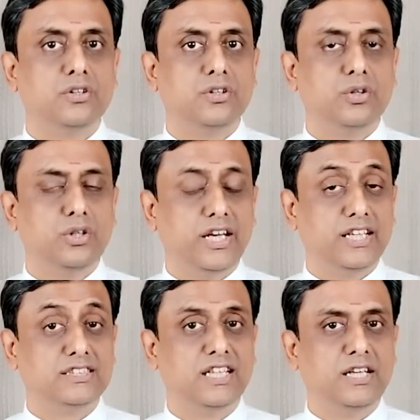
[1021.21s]
that
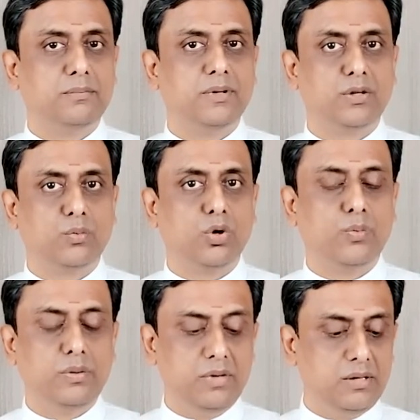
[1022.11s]
excitement, what
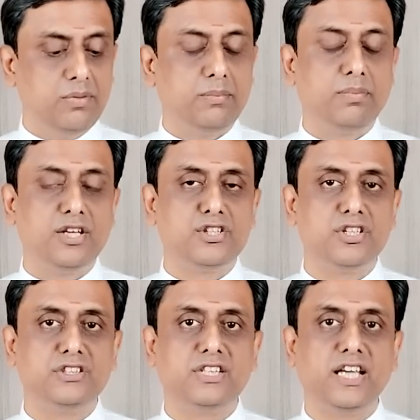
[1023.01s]
we mean by pleasure is